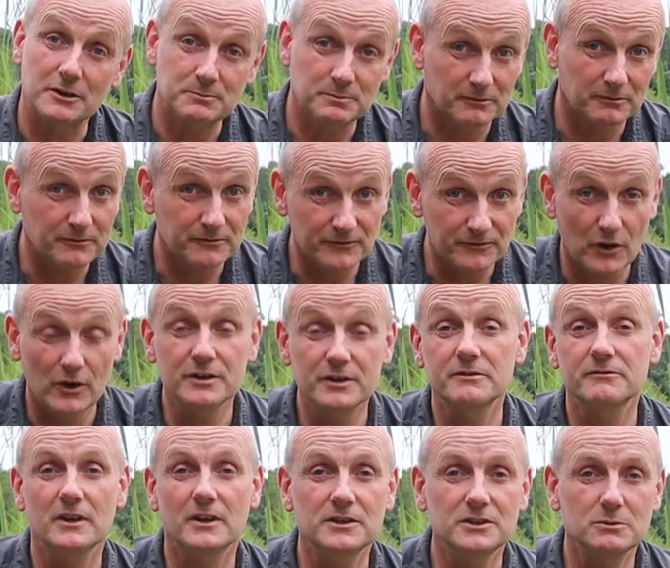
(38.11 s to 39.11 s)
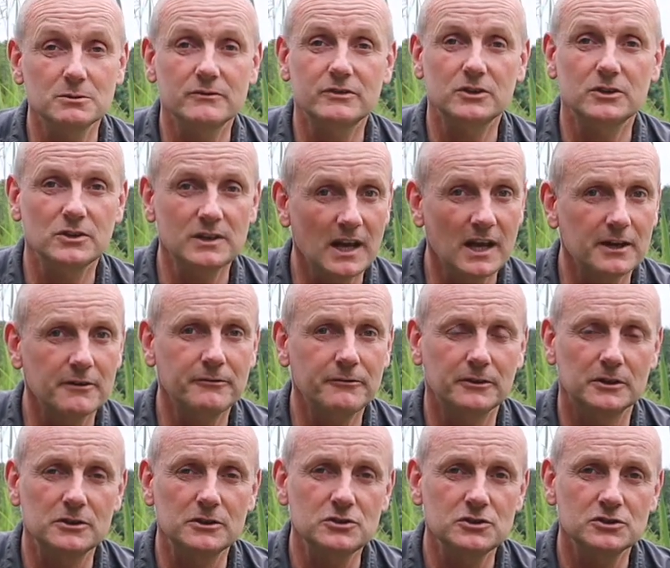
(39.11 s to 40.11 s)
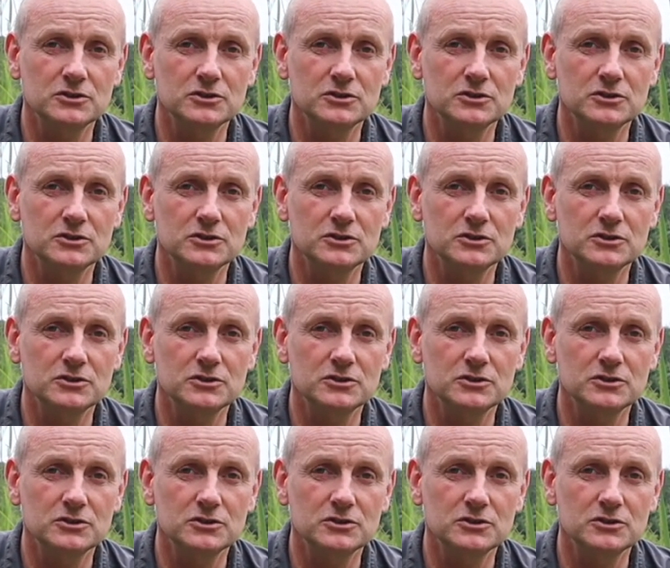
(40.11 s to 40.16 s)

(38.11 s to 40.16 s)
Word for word: But find a venue with good head of fish